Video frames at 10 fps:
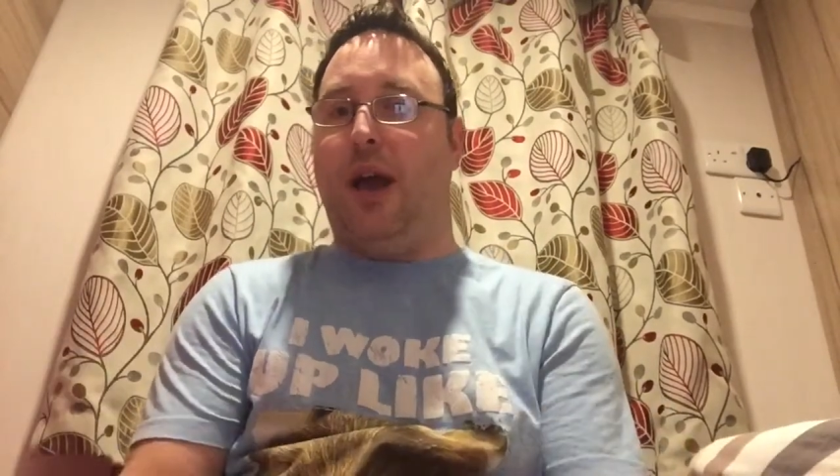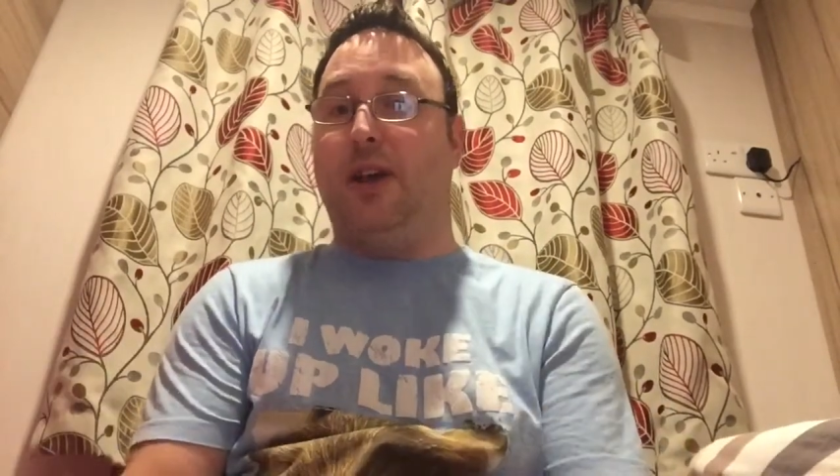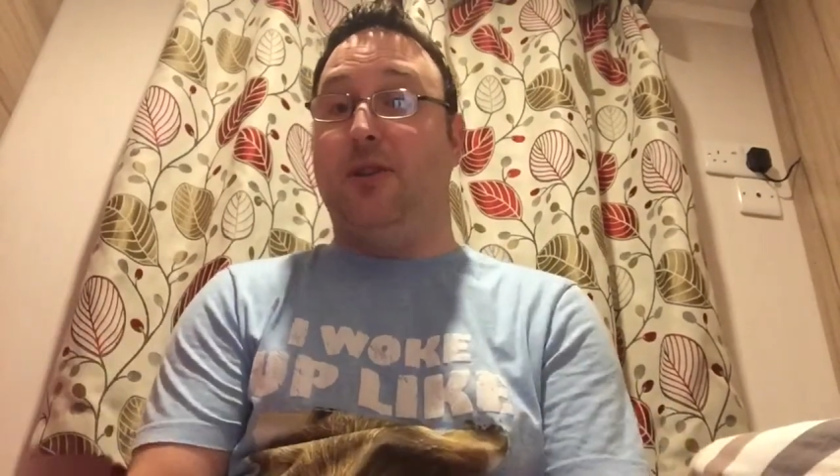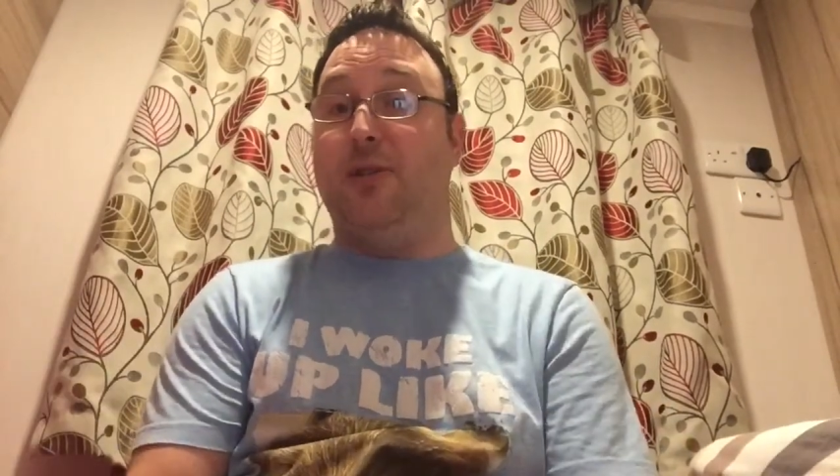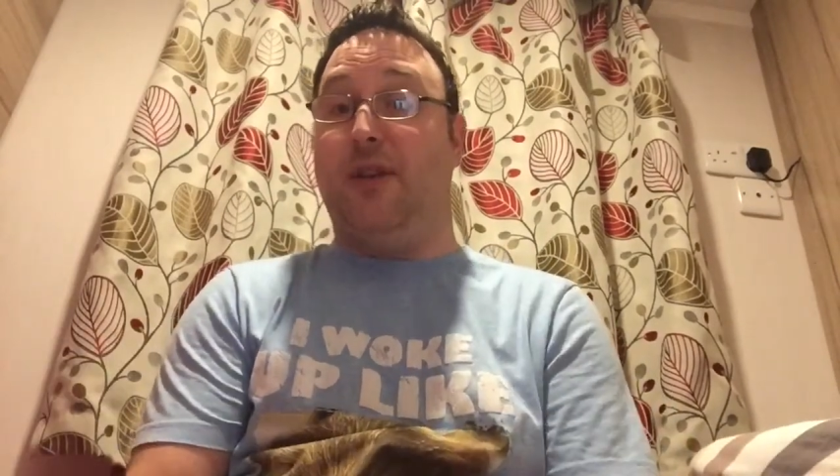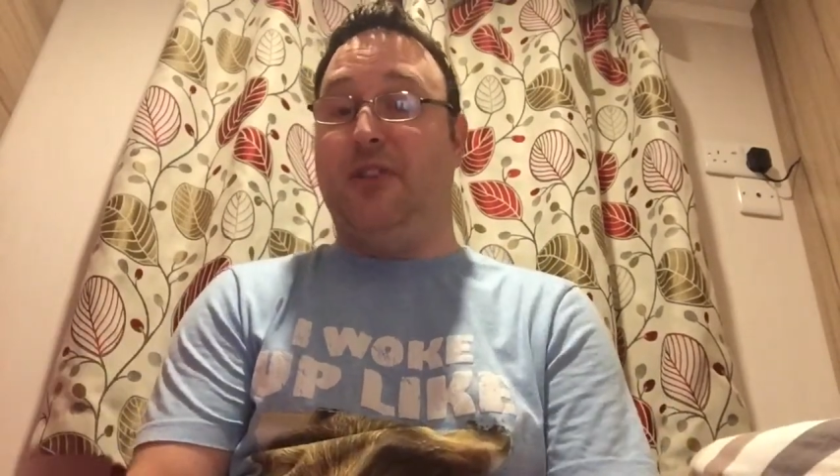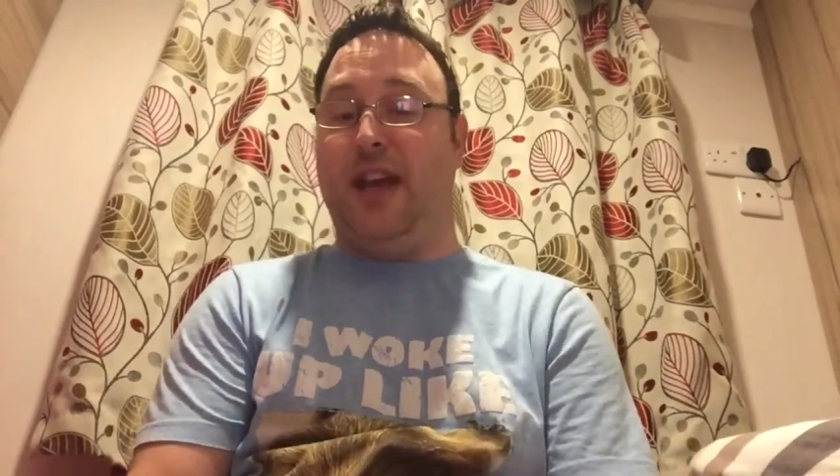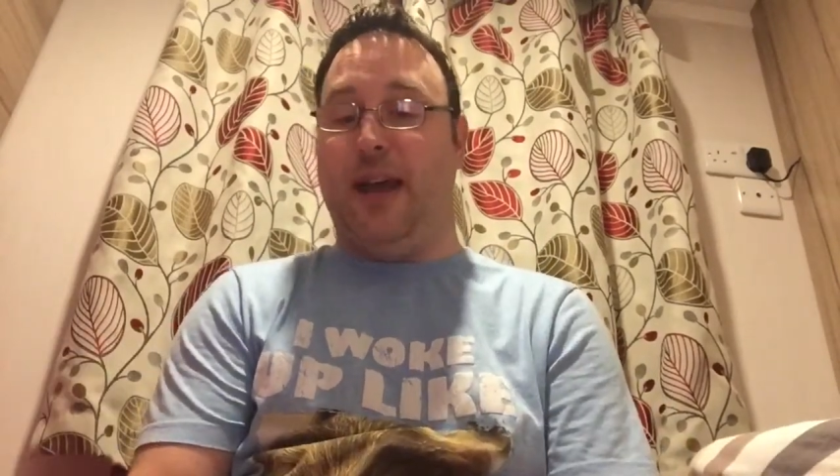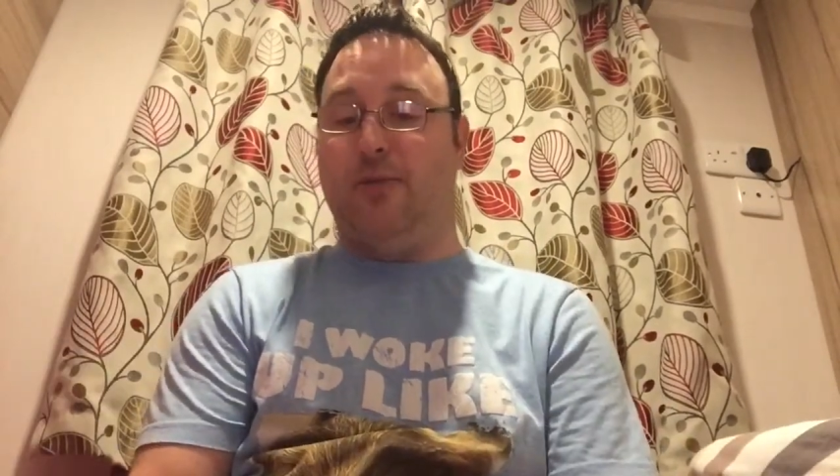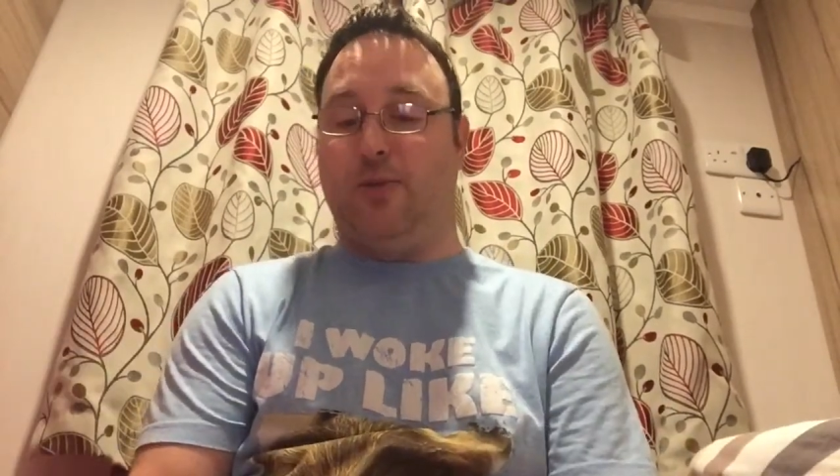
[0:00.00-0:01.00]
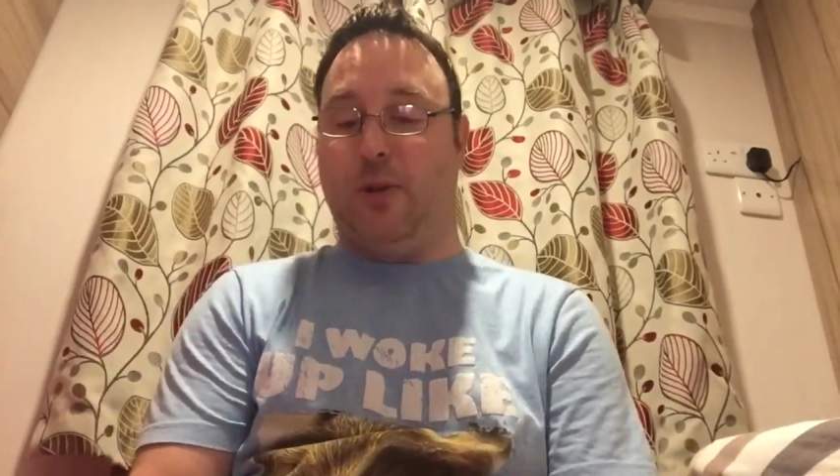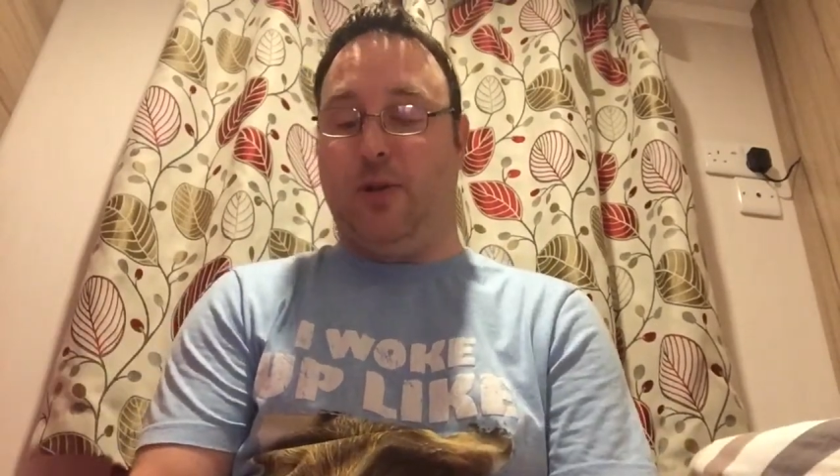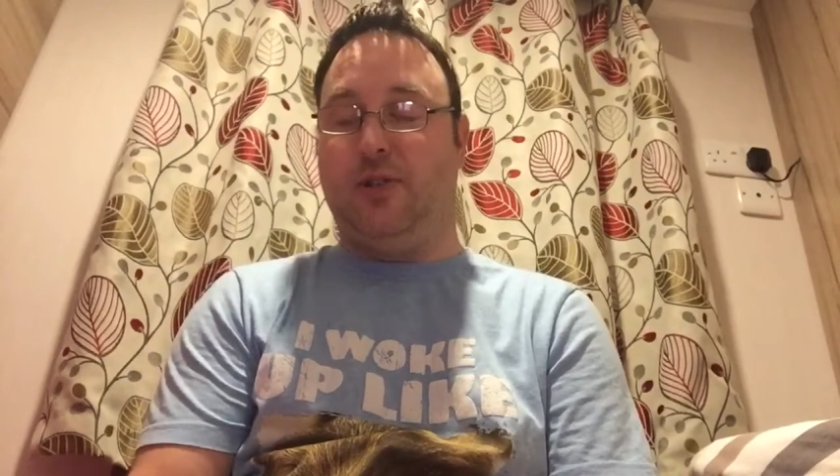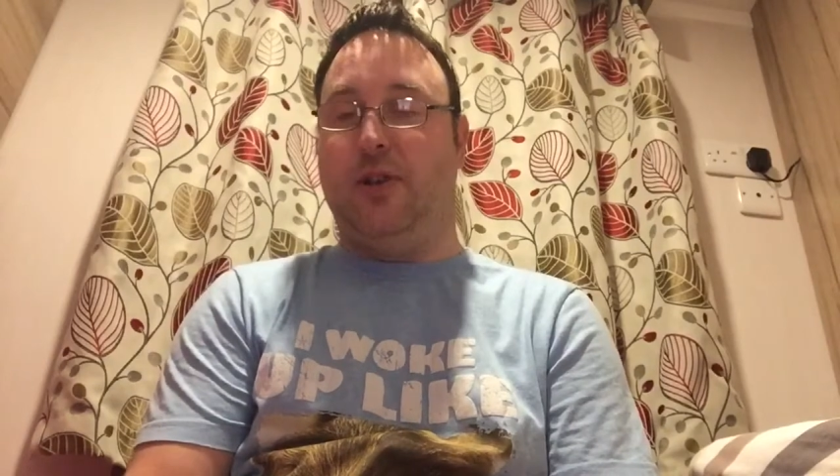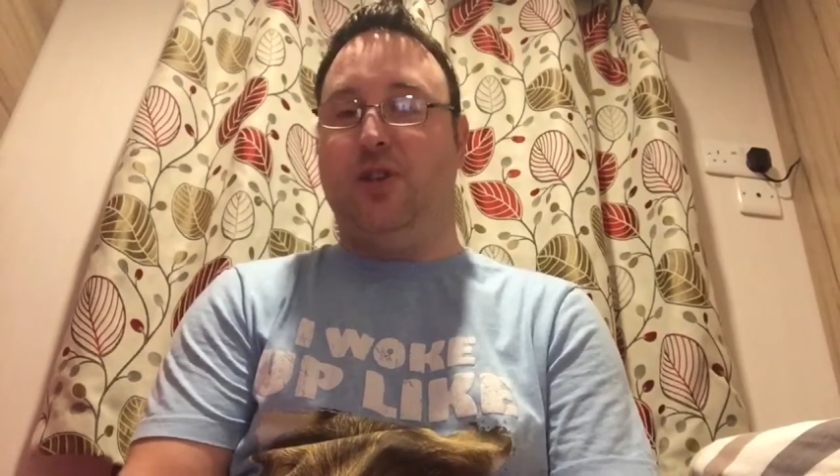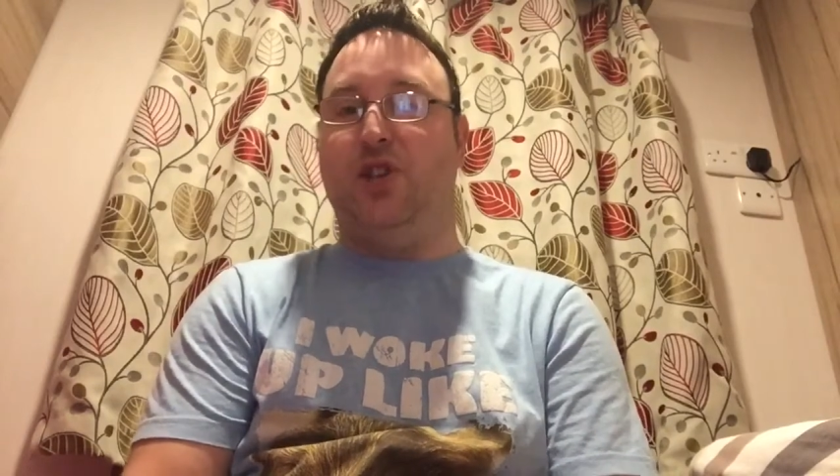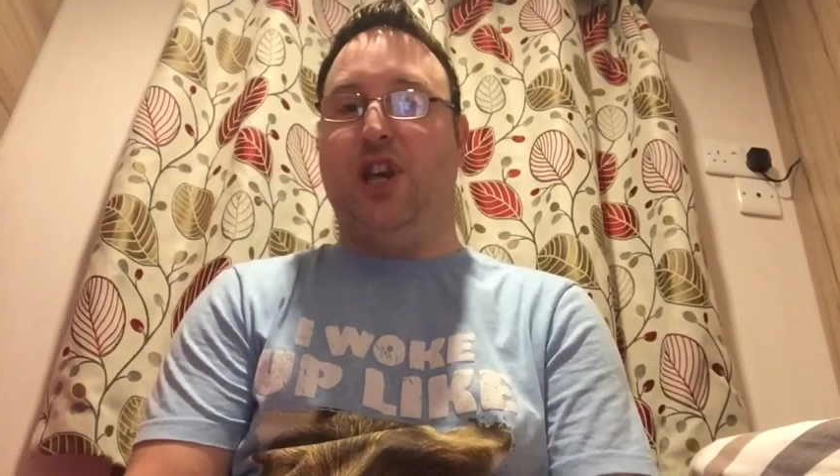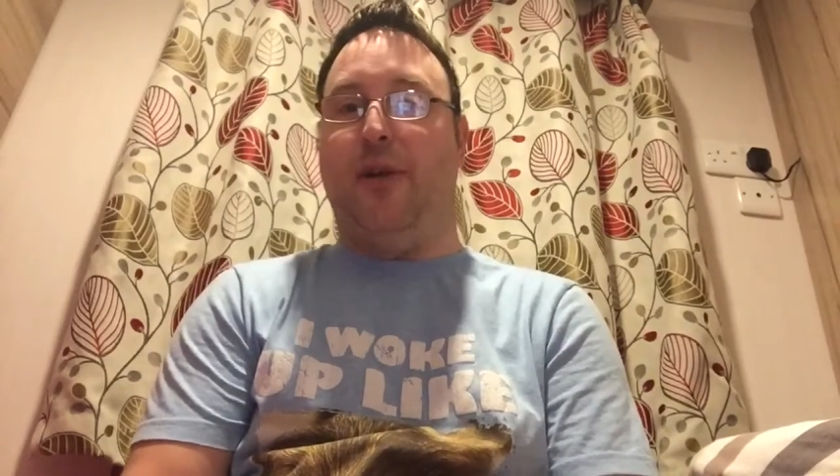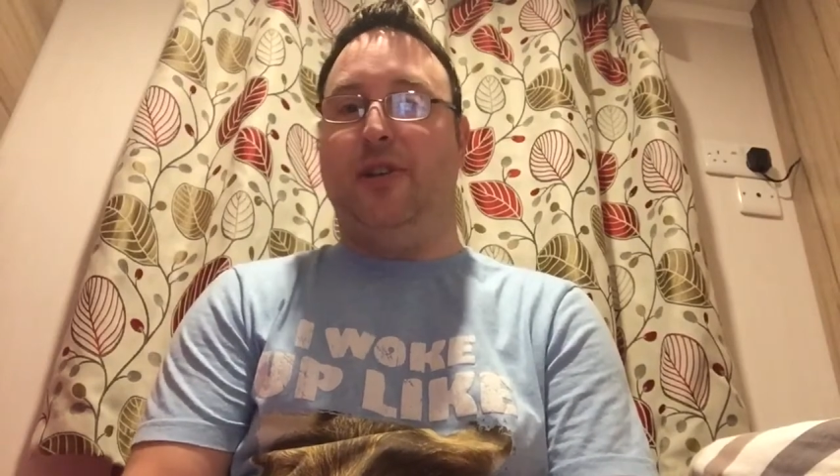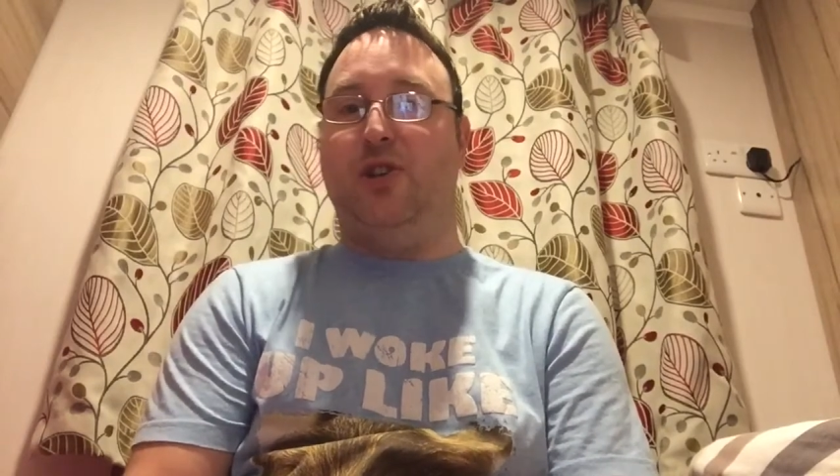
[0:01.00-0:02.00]
Actually, it was after Game Smart. It's a
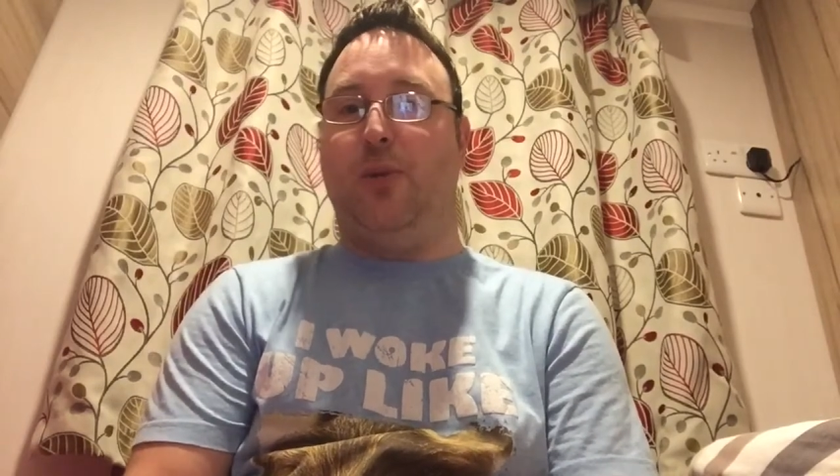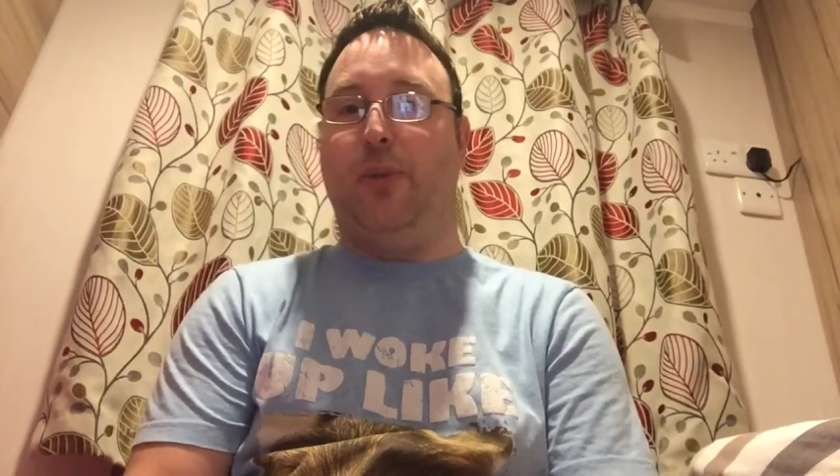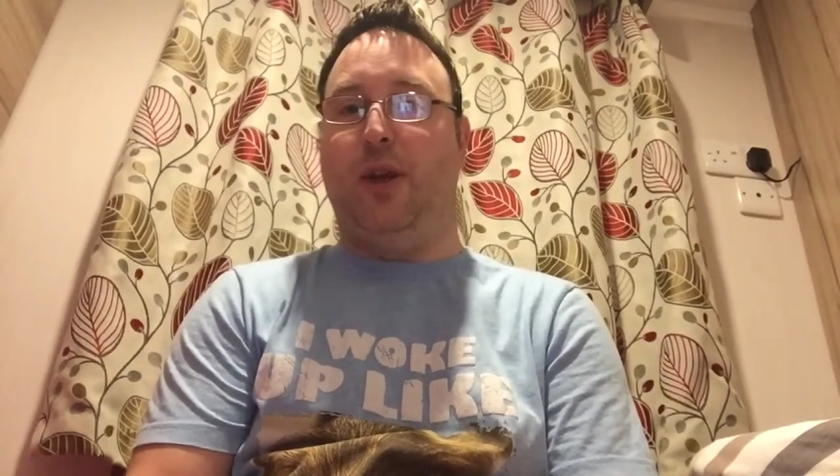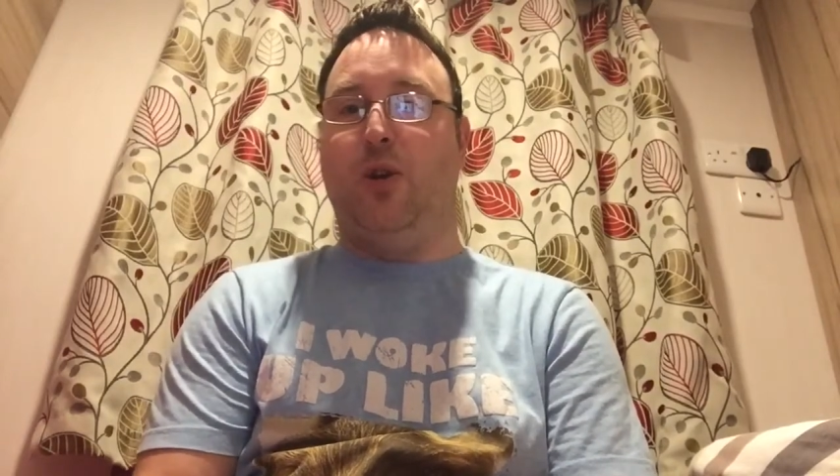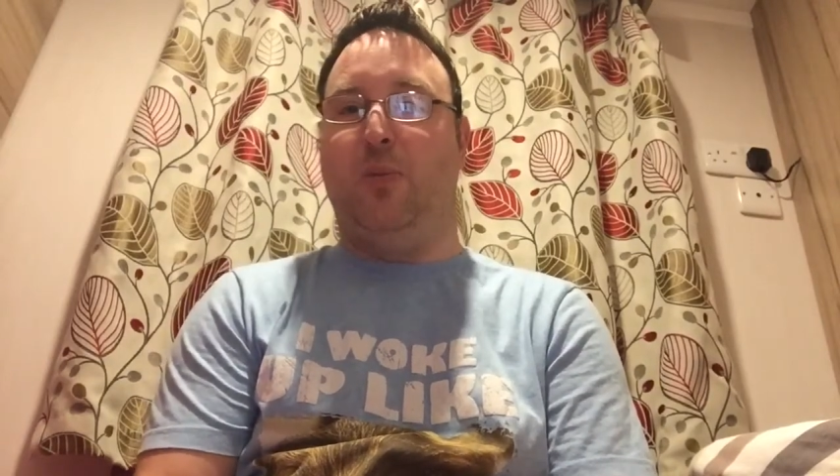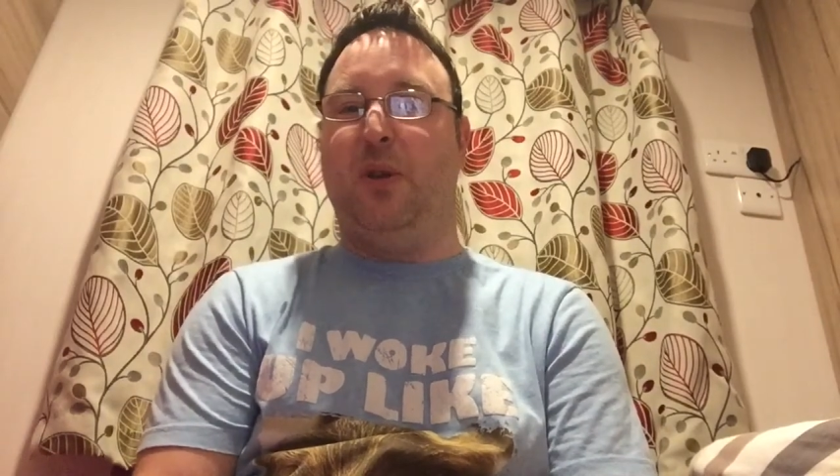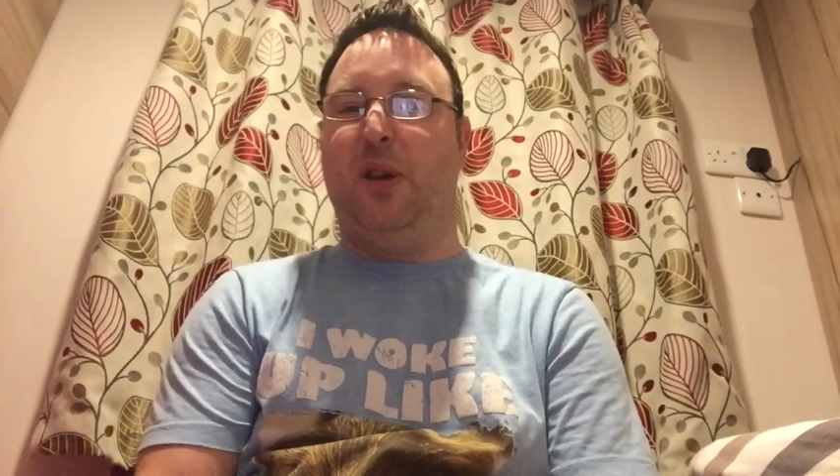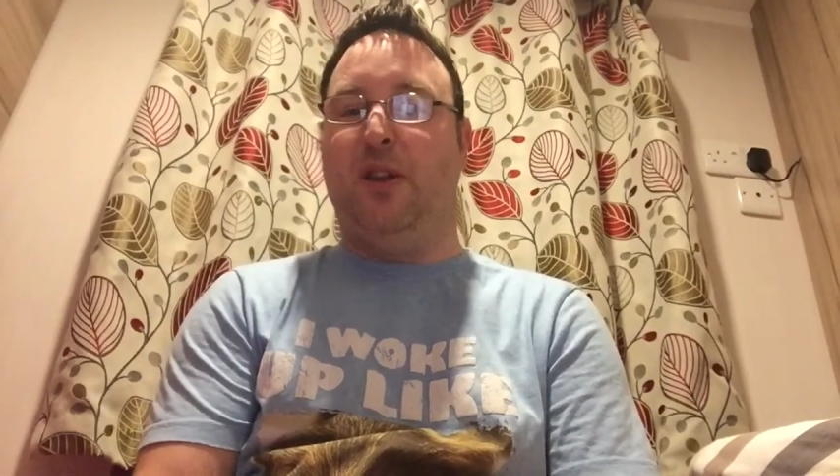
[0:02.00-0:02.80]
charity shop pickup.